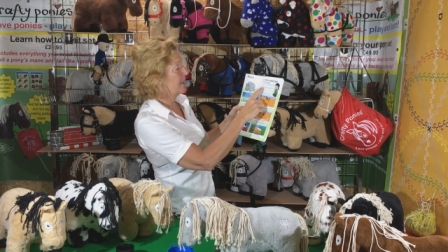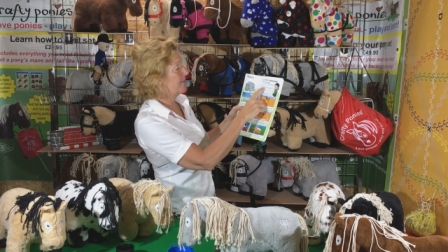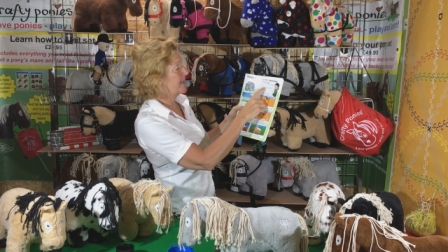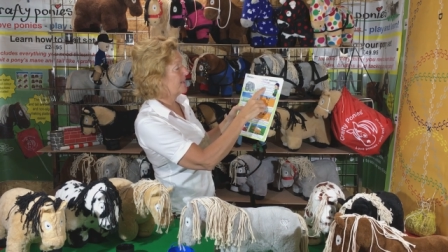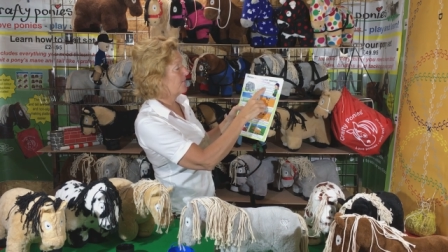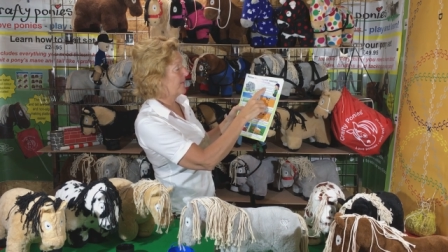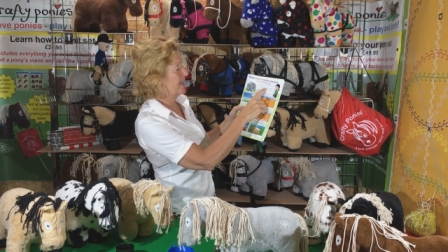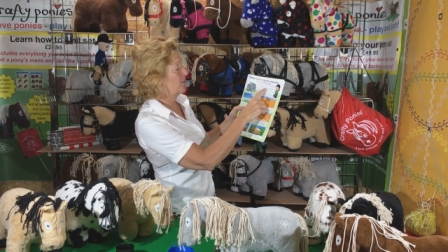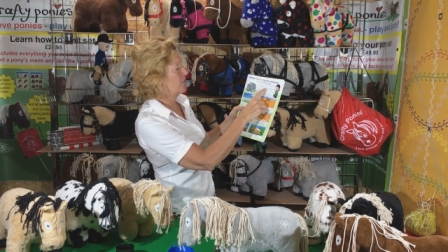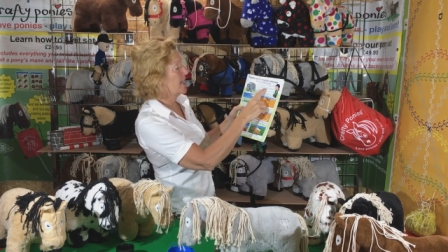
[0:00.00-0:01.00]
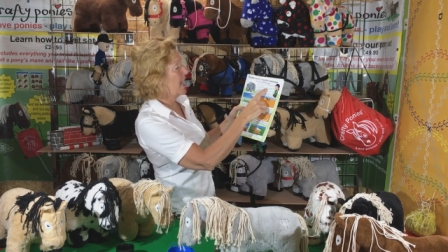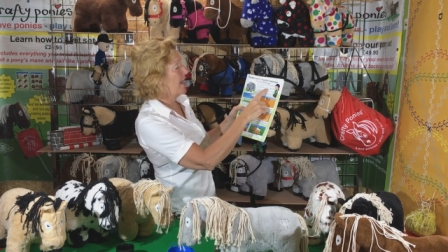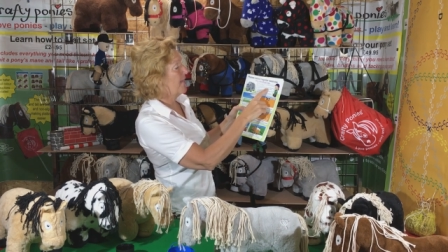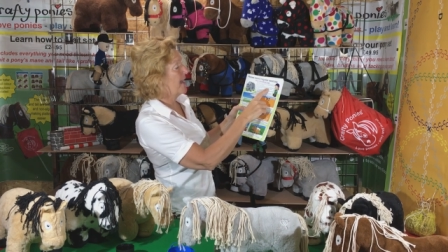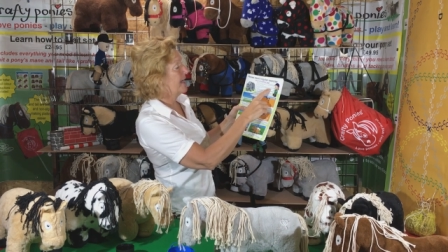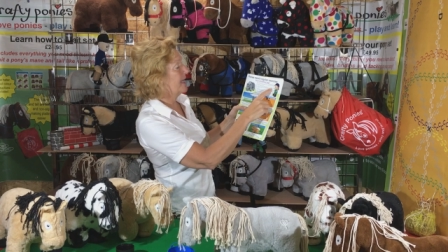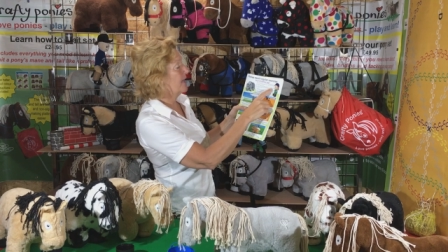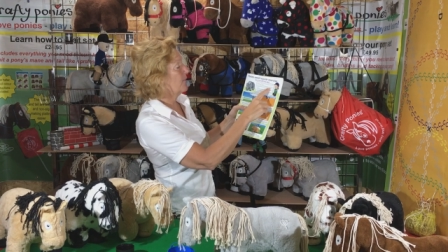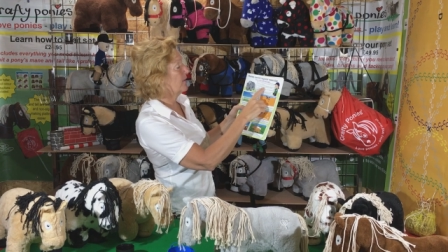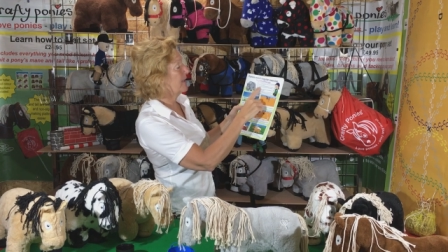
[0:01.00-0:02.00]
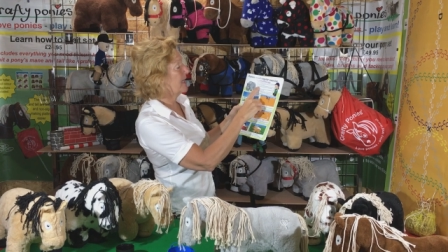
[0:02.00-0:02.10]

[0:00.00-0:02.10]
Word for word: lives in the field, then he will